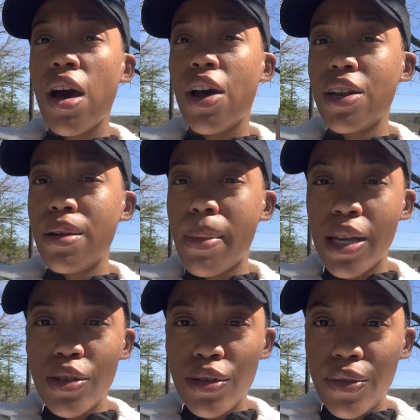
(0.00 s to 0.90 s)
under my
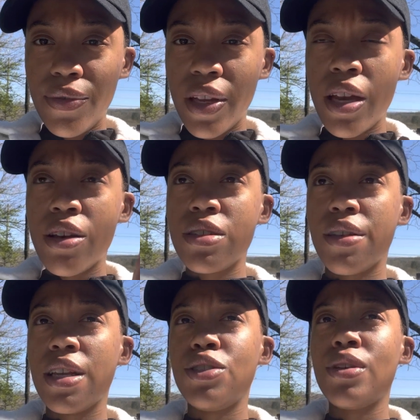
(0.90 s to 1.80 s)
YouTube video, so
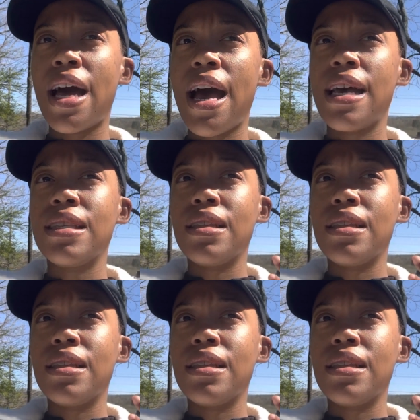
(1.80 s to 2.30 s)
that you guys,